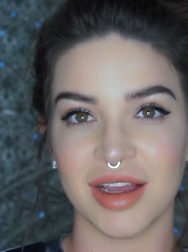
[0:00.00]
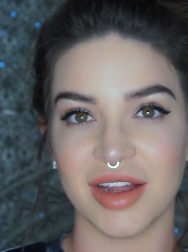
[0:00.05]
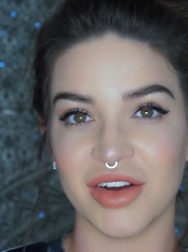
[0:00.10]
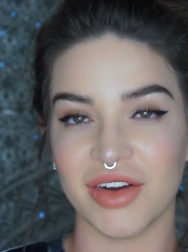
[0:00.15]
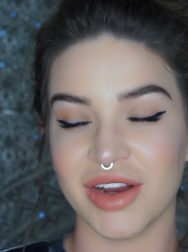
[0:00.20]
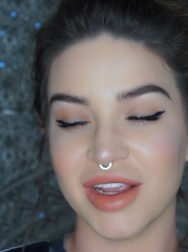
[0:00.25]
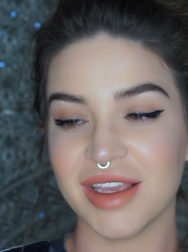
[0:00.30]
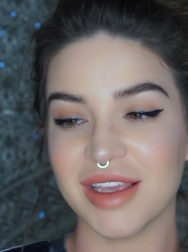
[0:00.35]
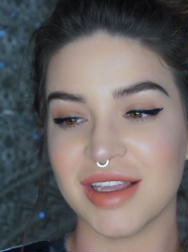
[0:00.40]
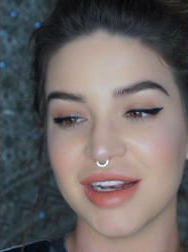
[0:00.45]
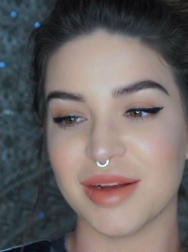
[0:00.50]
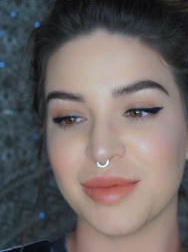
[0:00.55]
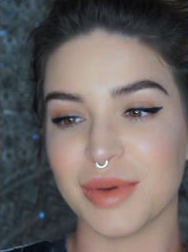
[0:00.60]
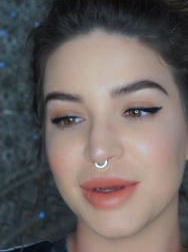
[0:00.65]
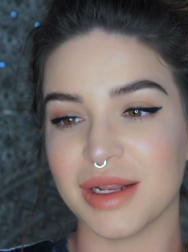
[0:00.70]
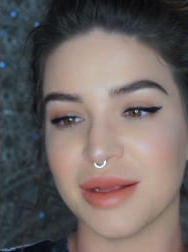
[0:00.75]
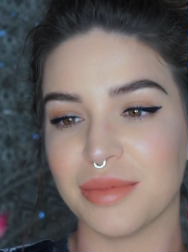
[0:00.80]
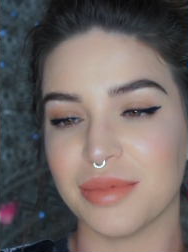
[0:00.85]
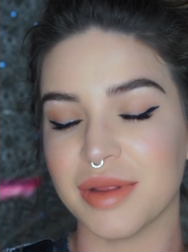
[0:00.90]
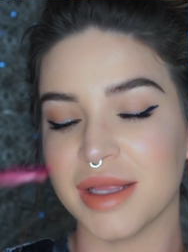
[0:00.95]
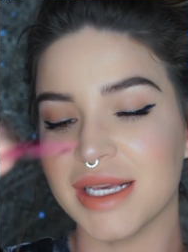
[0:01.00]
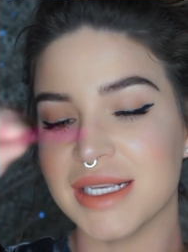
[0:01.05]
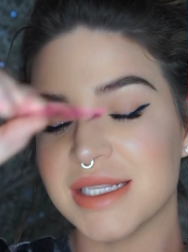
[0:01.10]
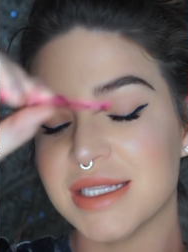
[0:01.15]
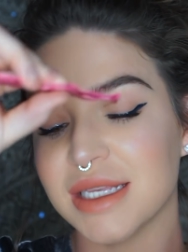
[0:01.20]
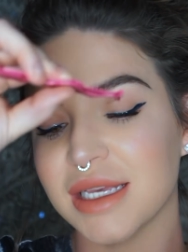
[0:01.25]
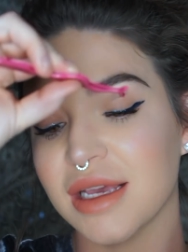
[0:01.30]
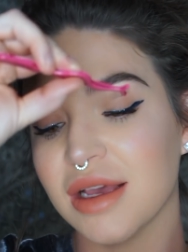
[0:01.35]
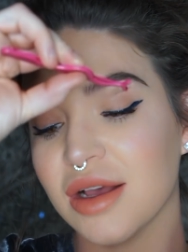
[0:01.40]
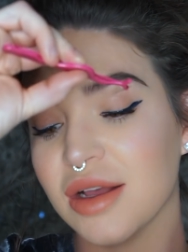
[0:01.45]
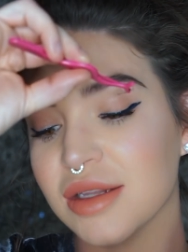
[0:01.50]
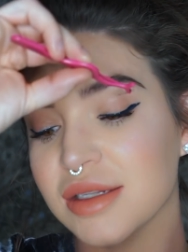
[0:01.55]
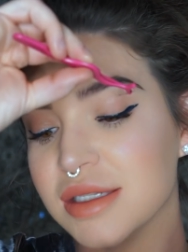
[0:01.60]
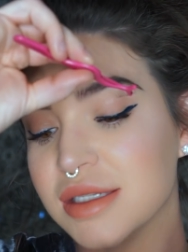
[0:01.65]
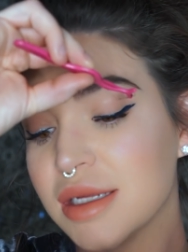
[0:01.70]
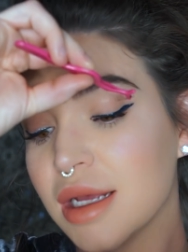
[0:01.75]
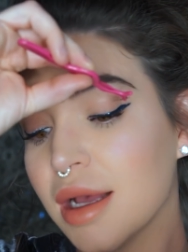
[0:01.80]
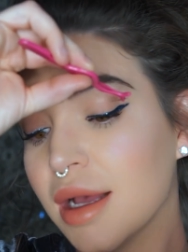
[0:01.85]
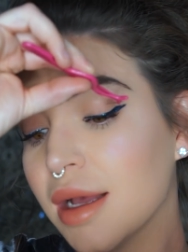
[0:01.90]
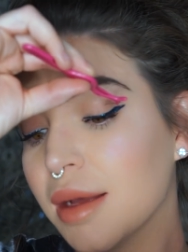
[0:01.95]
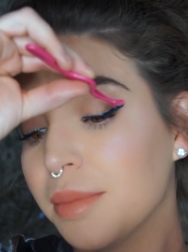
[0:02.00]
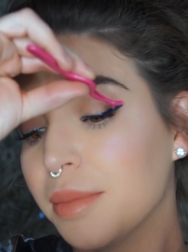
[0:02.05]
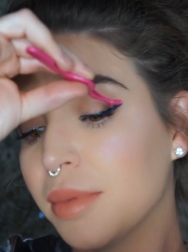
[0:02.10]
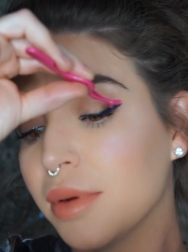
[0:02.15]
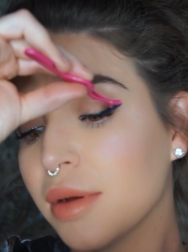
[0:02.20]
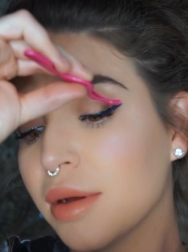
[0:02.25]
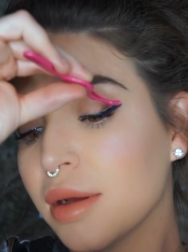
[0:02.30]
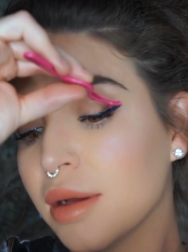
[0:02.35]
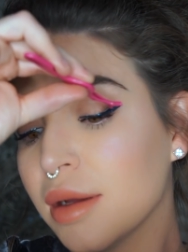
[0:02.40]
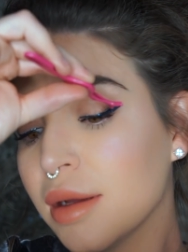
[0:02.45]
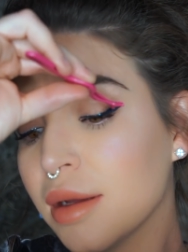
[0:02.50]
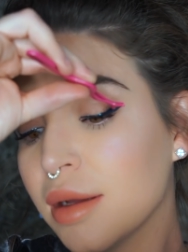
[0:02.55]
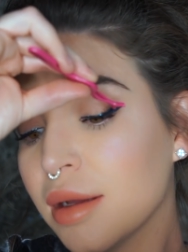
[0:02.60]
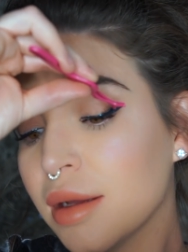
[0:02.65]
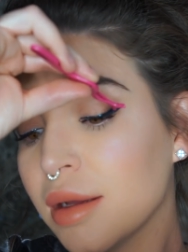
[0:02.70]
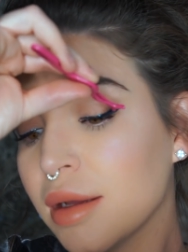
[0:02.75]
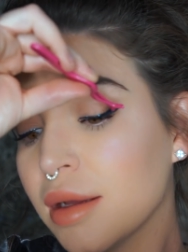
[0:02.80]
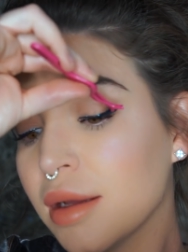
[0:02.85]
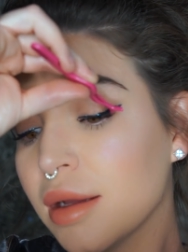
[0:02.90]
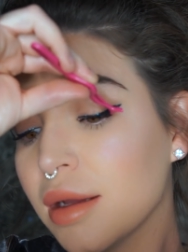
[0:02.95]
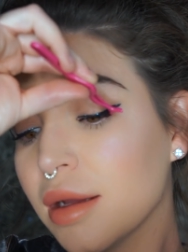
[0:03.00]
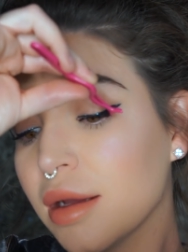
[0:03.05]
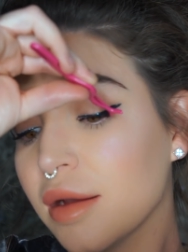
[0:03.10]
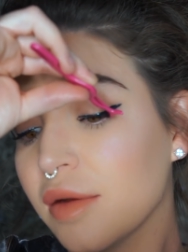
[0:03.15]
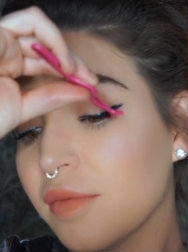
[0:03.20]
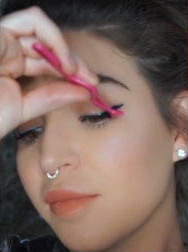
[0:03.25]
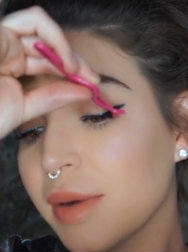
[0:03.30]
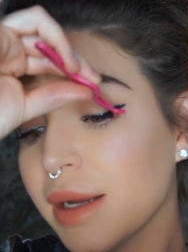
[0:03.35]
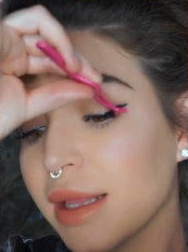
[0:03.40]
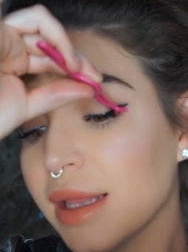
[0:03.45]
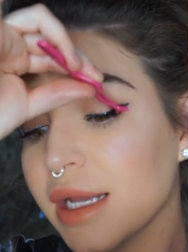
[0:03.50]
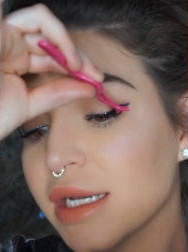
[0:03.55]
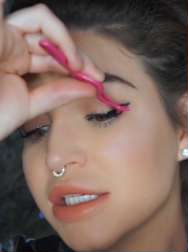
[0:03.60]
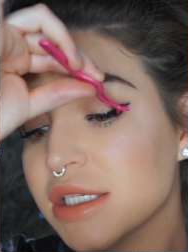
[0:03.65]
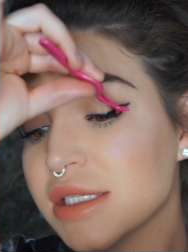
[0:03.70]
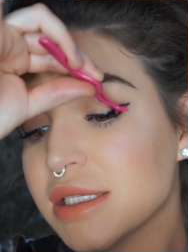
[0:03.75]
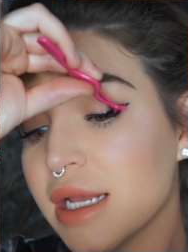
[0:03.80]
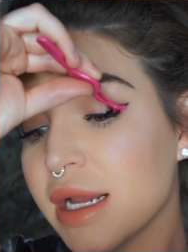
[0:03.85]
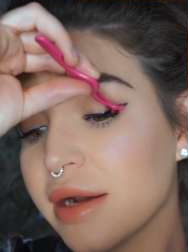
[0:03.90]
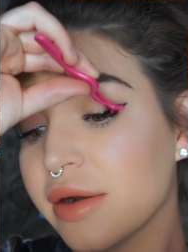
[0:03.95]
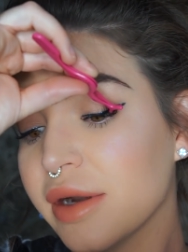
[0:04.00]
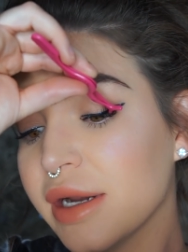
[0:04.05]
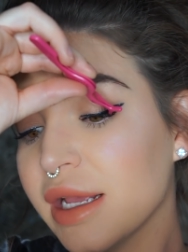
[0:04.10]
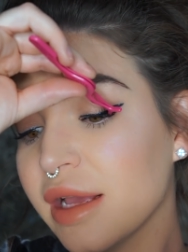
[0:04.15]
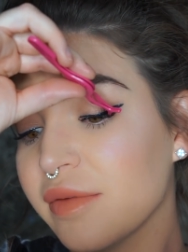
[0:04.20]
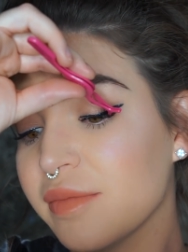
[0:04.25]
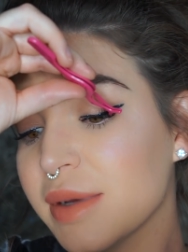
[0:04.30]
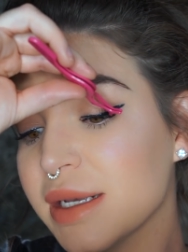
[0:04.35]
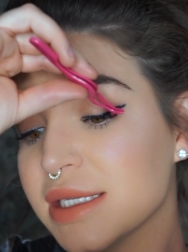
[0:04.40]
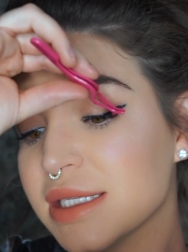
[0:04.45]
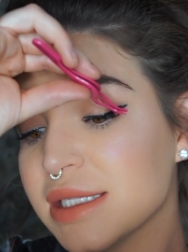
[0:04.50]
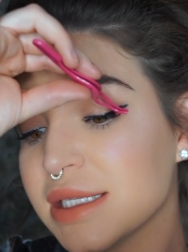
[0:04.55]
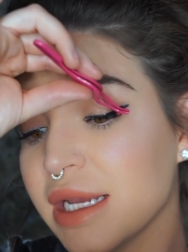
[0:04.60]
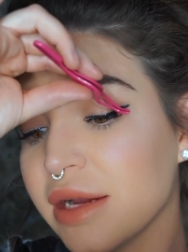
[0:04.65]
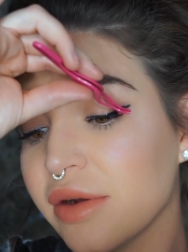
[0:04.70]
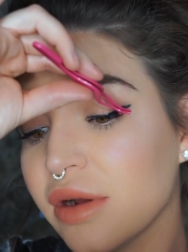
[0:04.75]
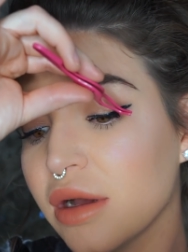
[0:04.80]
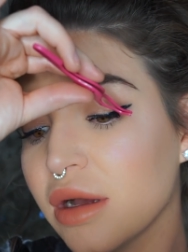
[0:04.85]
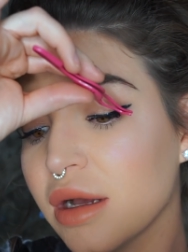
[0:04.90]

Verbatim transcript: all right, and I'm going to place it on top of my lashes. I already have mascara